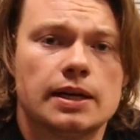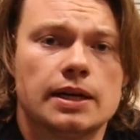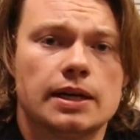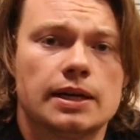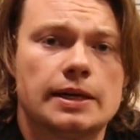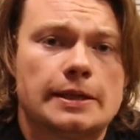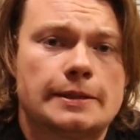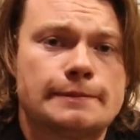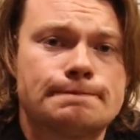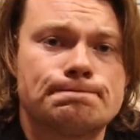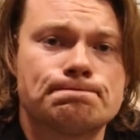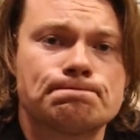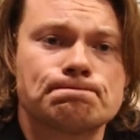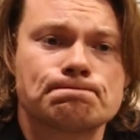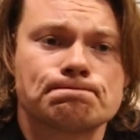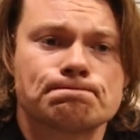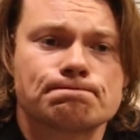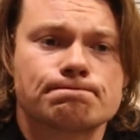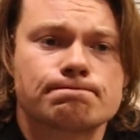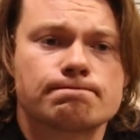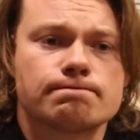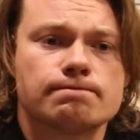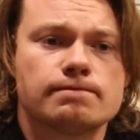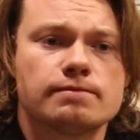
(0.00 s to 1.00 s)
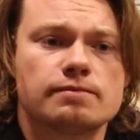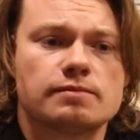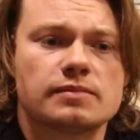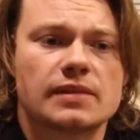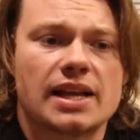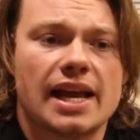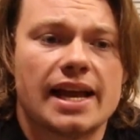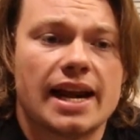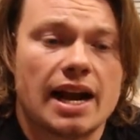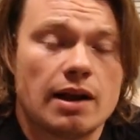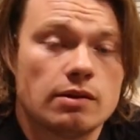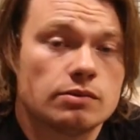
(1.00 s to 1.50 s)
And
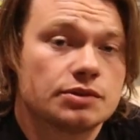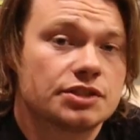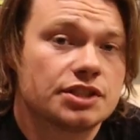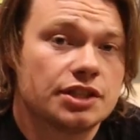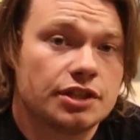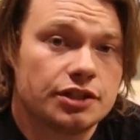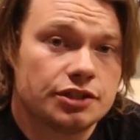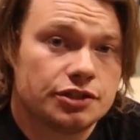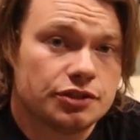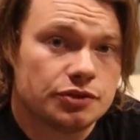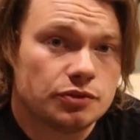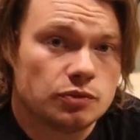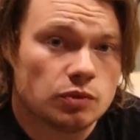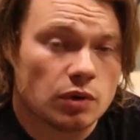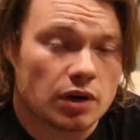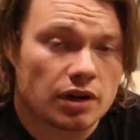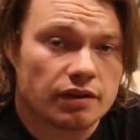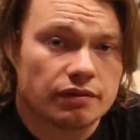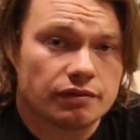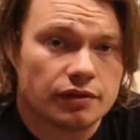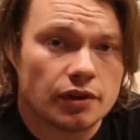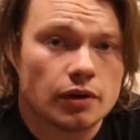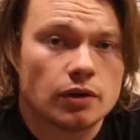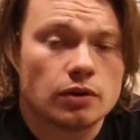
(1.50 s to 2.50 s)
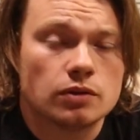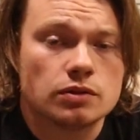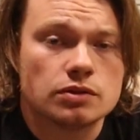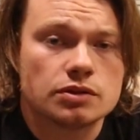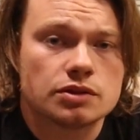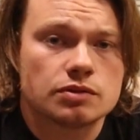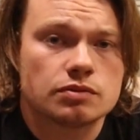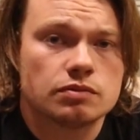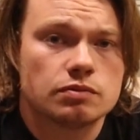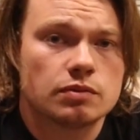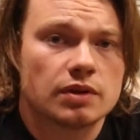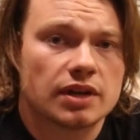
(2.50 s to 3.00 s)
I was gonna do one of
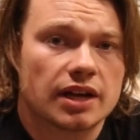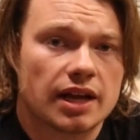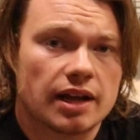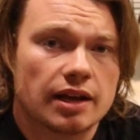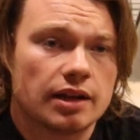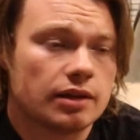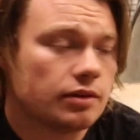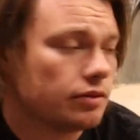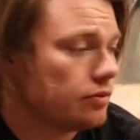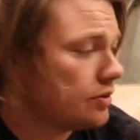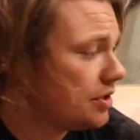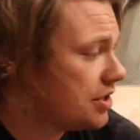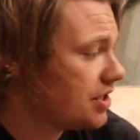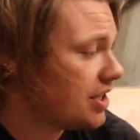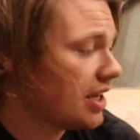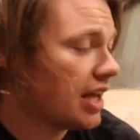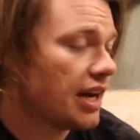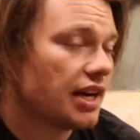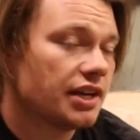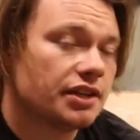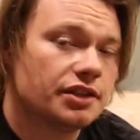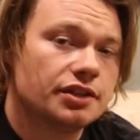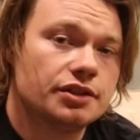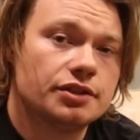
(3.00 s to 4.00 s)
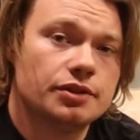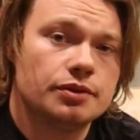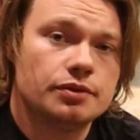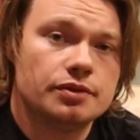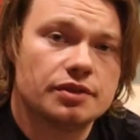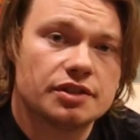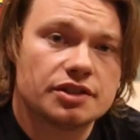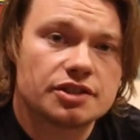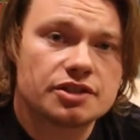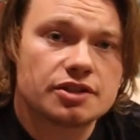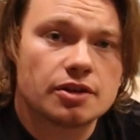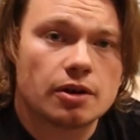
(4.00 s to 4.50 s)
those when I decided to do
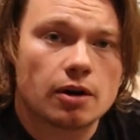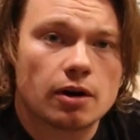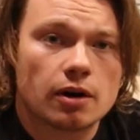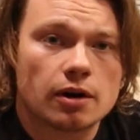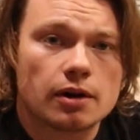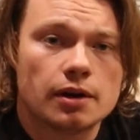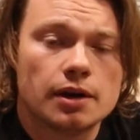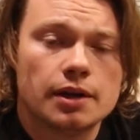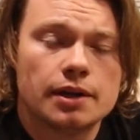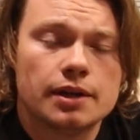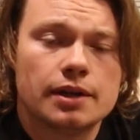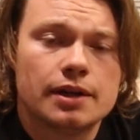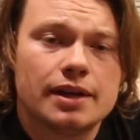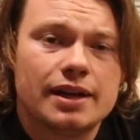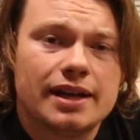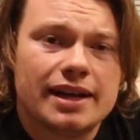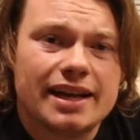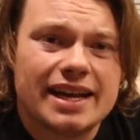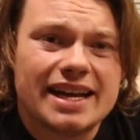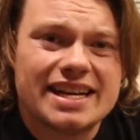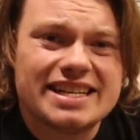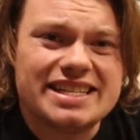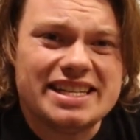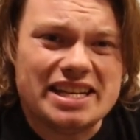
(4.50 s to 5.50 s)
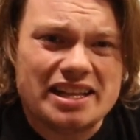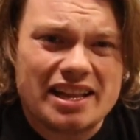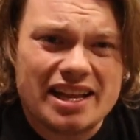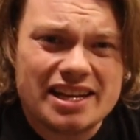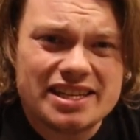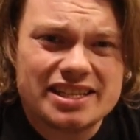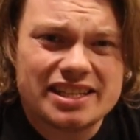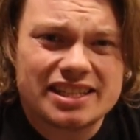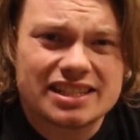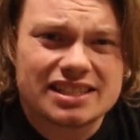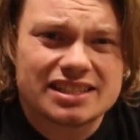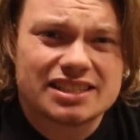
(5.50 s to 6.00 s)
this car, until I
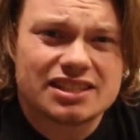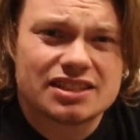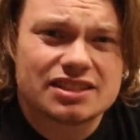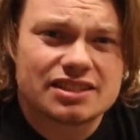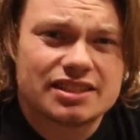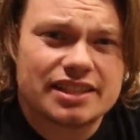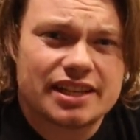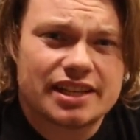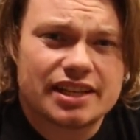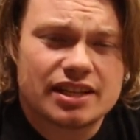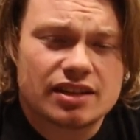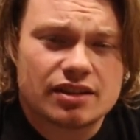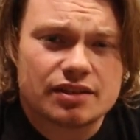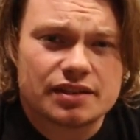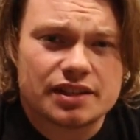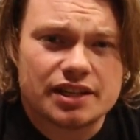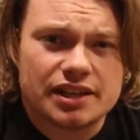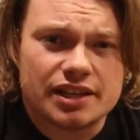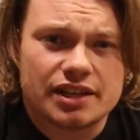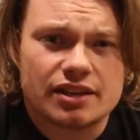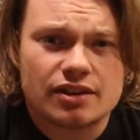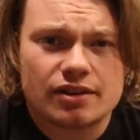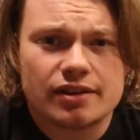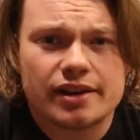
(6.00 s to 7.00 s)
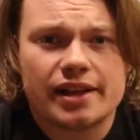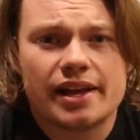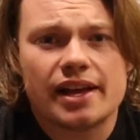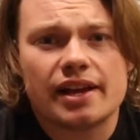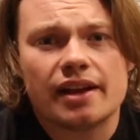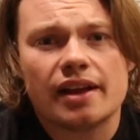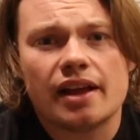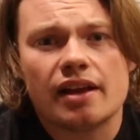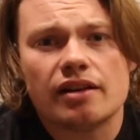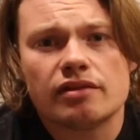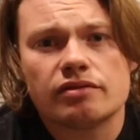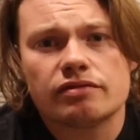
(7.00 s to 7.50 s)
did a little digging on the
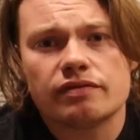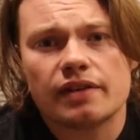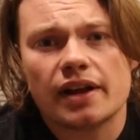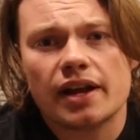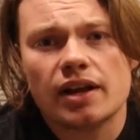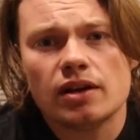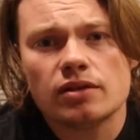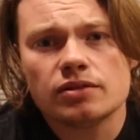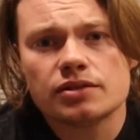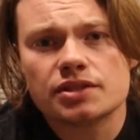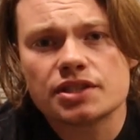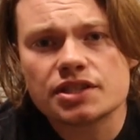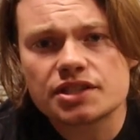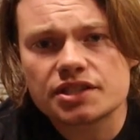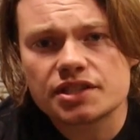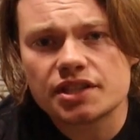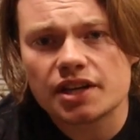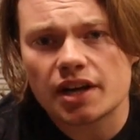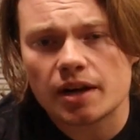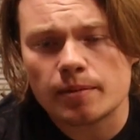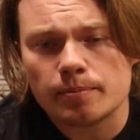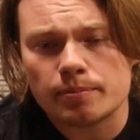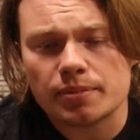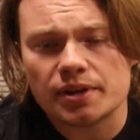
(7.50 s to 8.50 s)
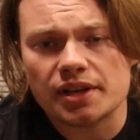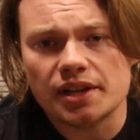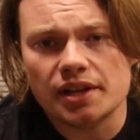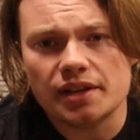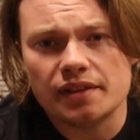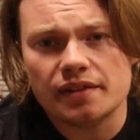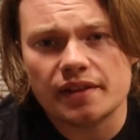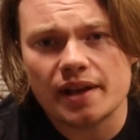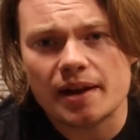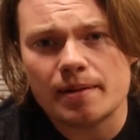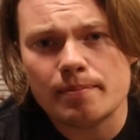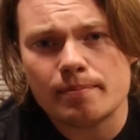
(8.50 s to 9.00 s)
internet and found this company
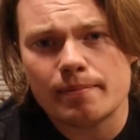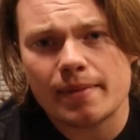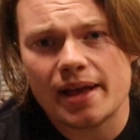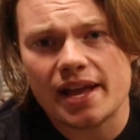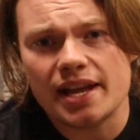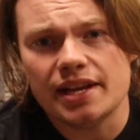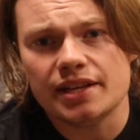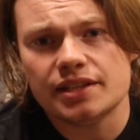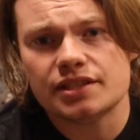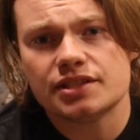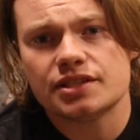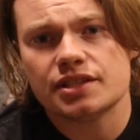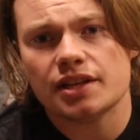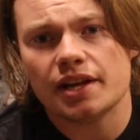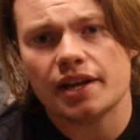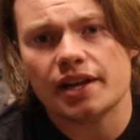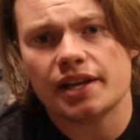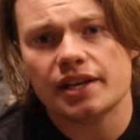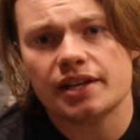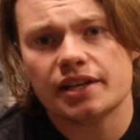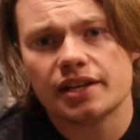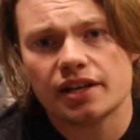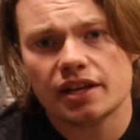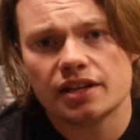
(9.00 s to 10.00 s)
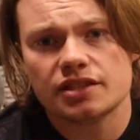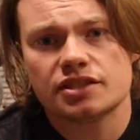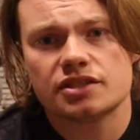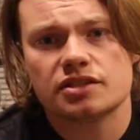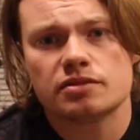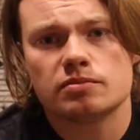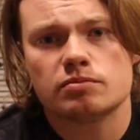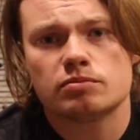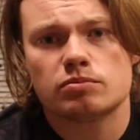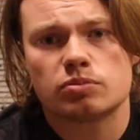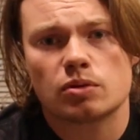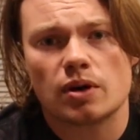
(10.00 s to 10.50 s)
that makes a
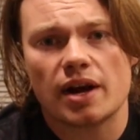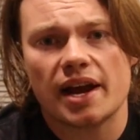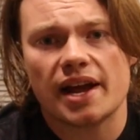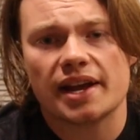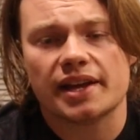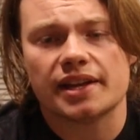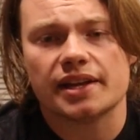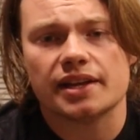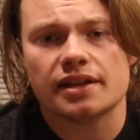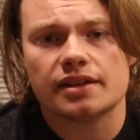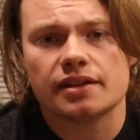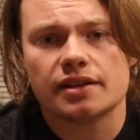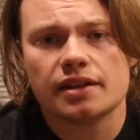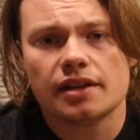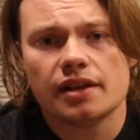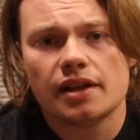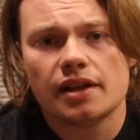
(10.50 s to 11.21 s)
custom bracket,